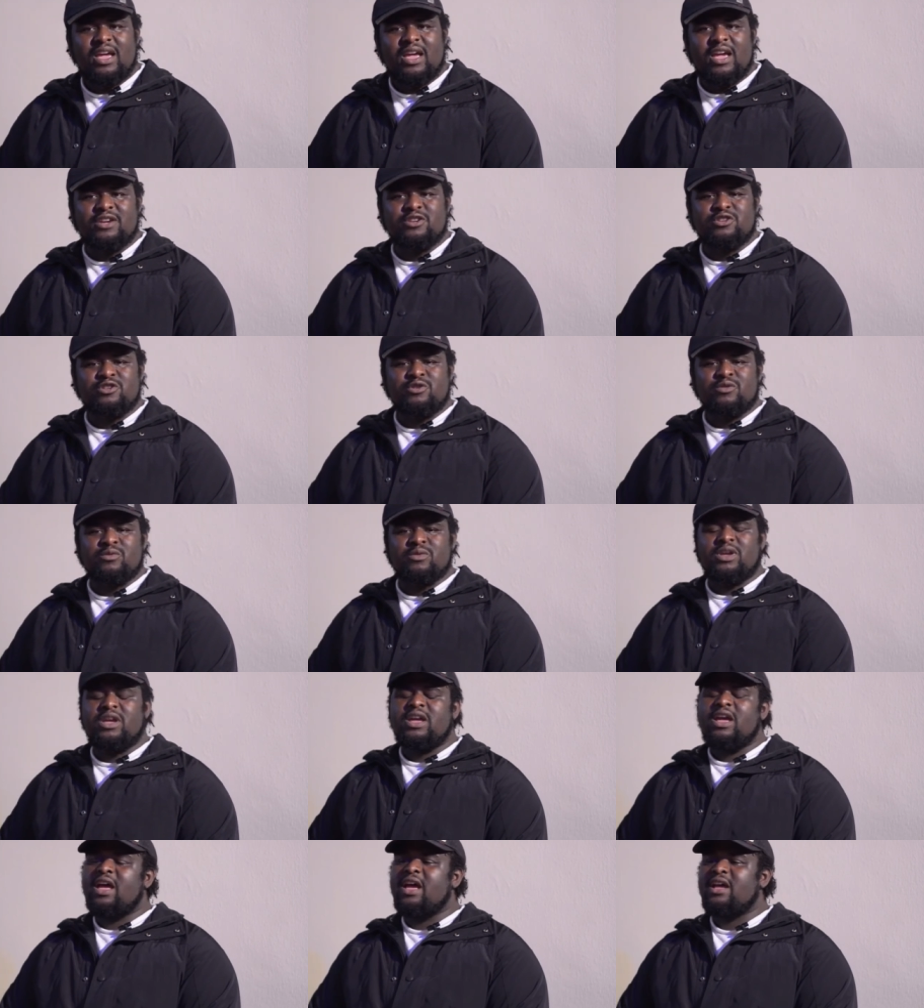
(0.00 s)
And you
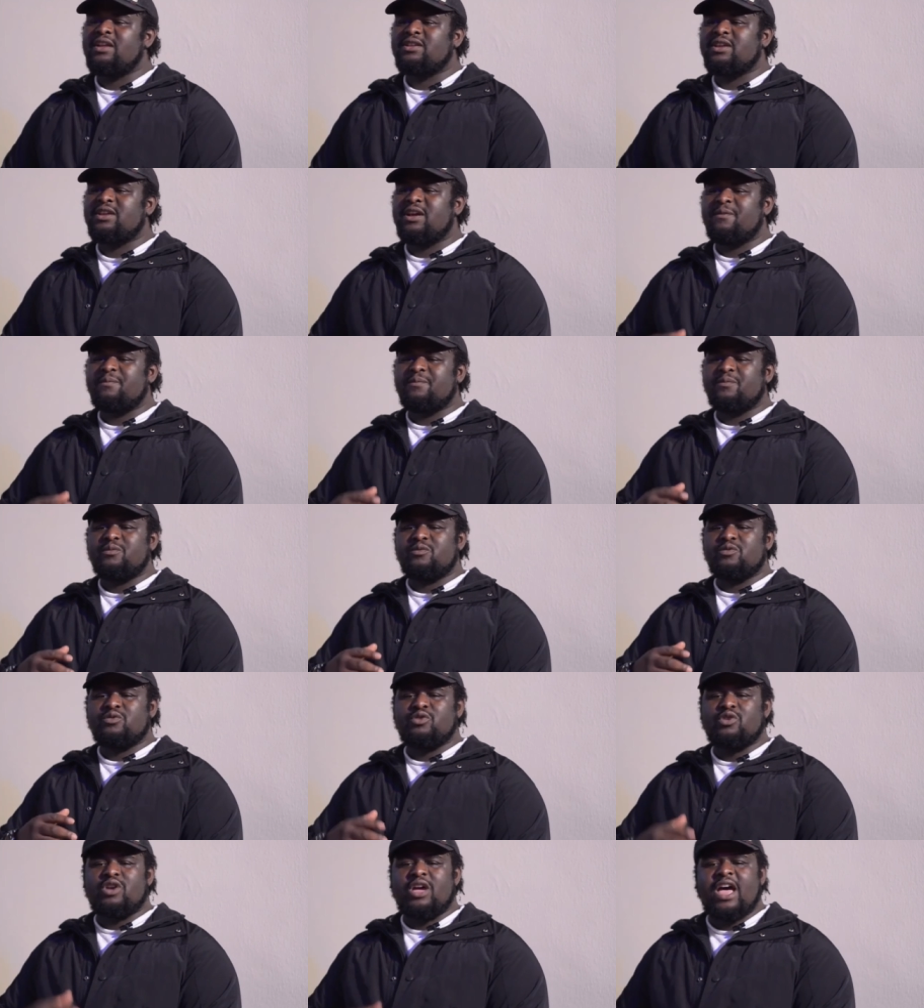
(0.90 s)
know, and
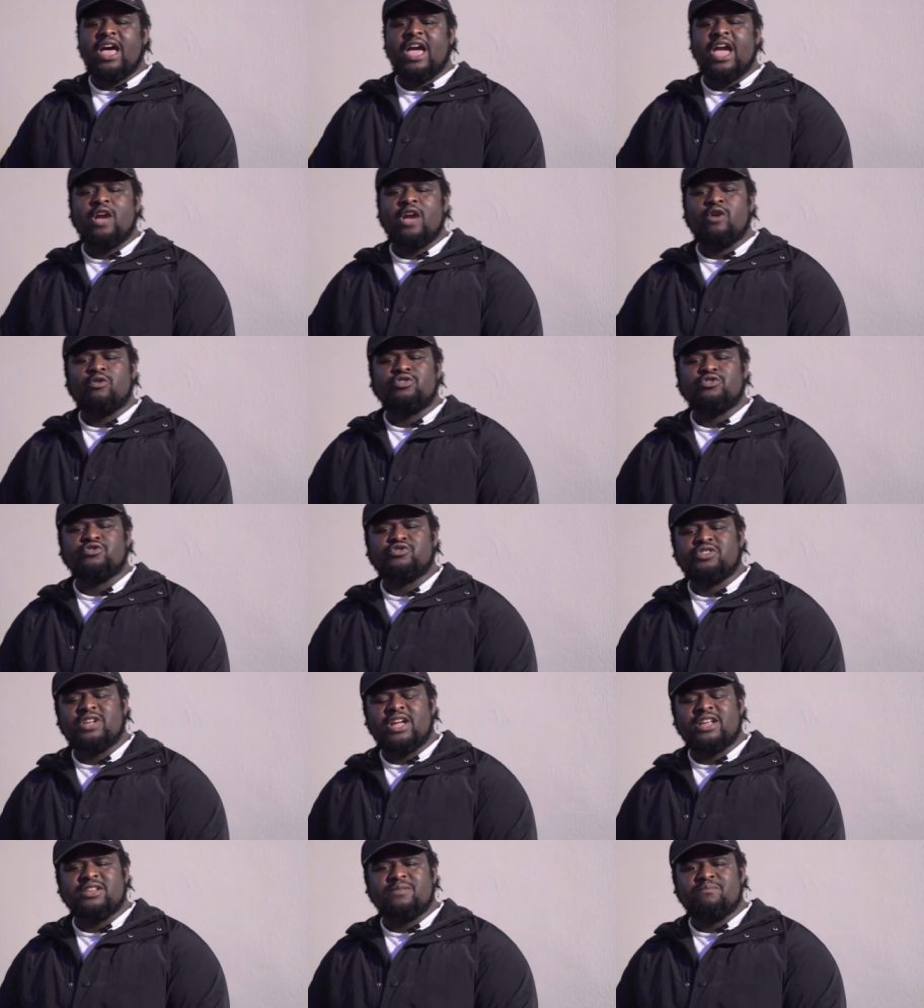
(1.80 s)
I
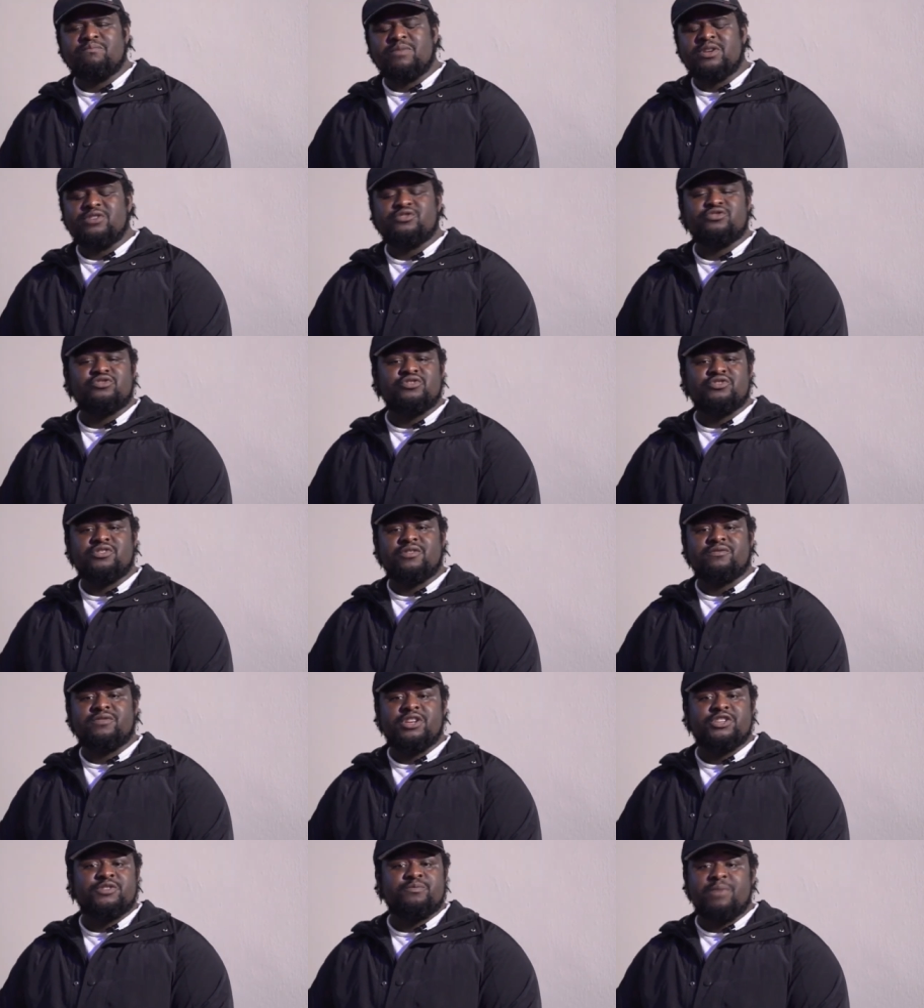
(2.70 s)
understand the mysteries
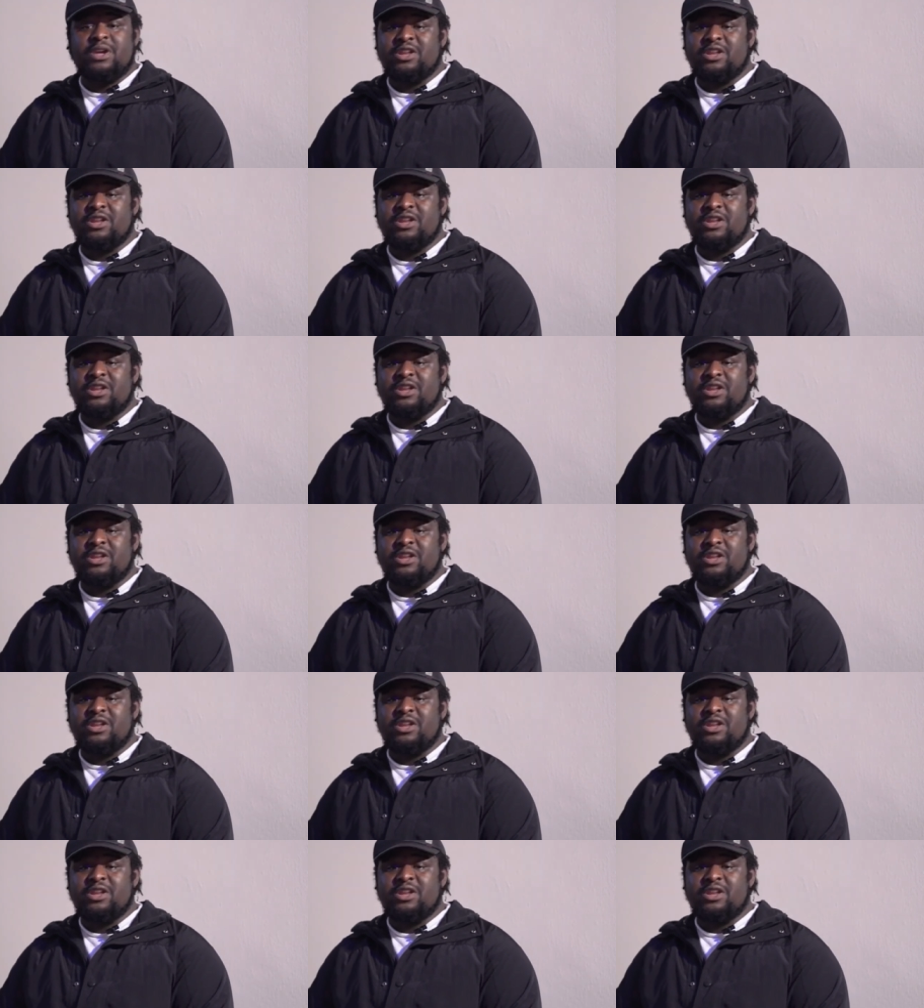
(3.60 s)
of this.